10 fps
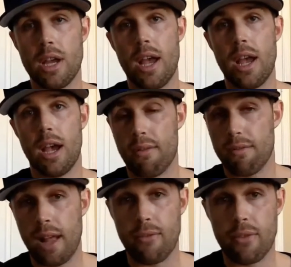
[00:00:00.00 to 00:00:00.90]
uh,
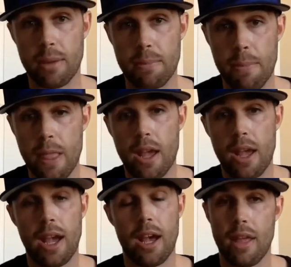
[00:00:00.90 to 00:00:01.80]
flat fee.
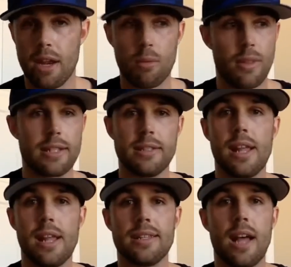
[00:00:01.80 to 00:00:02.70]
Uh, that that
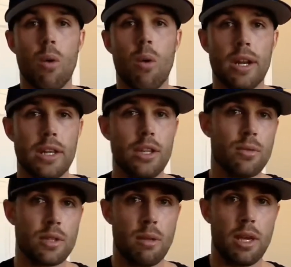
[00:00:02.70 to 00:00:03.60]
that's not what it
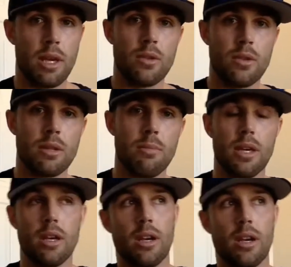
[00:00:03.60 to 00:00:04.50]
used to be. It used to
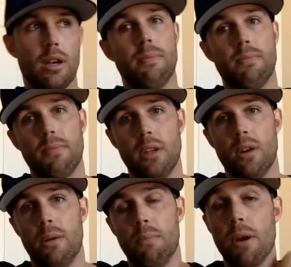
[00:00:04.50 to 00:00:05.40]
be uh, you know,
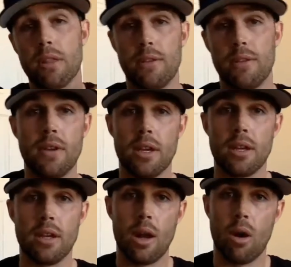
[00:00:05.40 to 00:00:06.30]
a monthly fee.
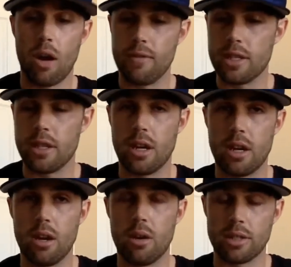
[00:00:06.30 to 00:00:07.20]
Now, obviously there,
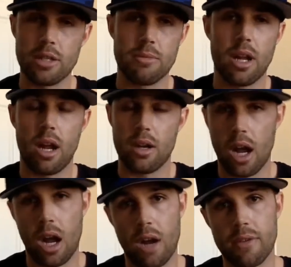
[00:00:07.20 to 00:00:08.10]
or excuse me, not not
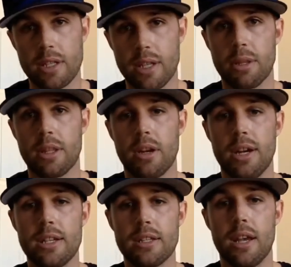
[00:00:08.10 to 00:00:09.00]
obviously, but there
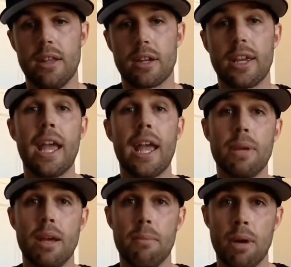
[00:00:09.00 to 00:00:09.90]
is there can be
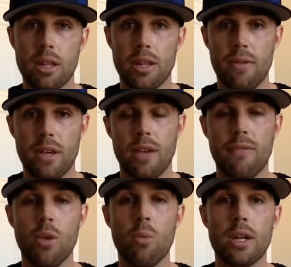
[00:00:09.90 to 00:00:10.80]
a monthly fee if
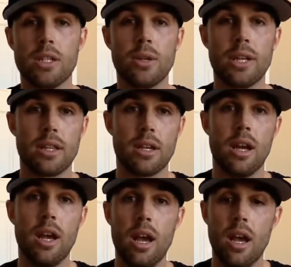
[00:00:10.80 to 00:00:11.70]
you want to get the
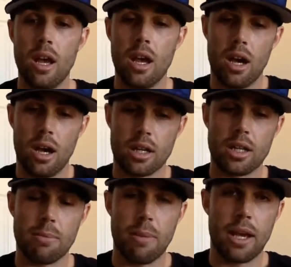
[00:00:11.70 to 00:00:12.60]
uh,
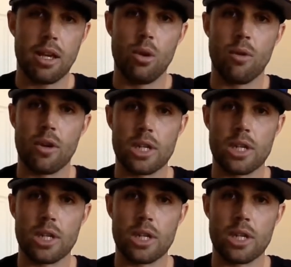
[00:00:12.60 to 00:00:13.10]
ClickBank University